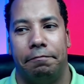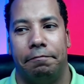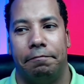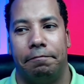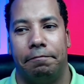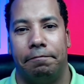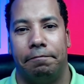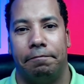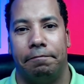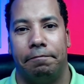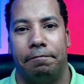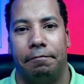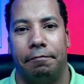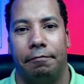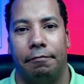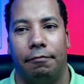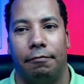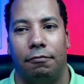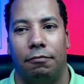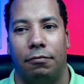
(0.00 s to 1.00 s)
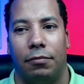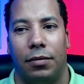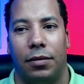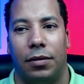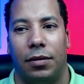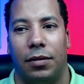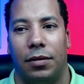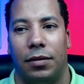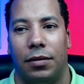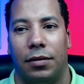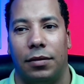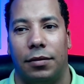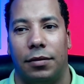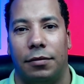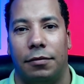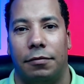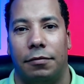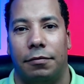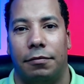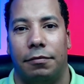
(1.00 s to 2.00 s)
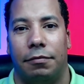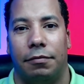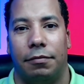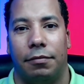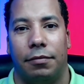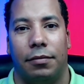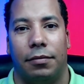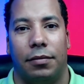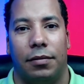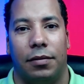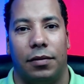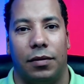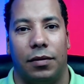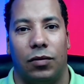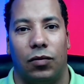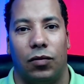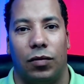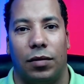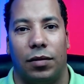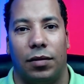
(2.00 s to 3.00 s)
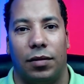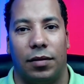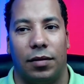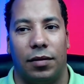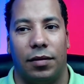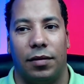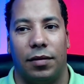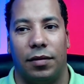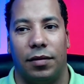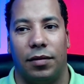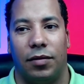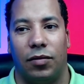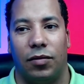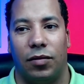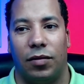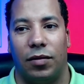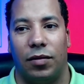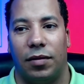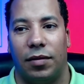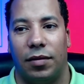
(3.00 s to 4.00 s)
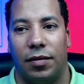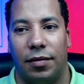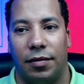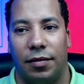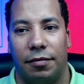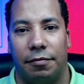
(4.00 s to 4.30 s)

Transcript: This person isn't speaking.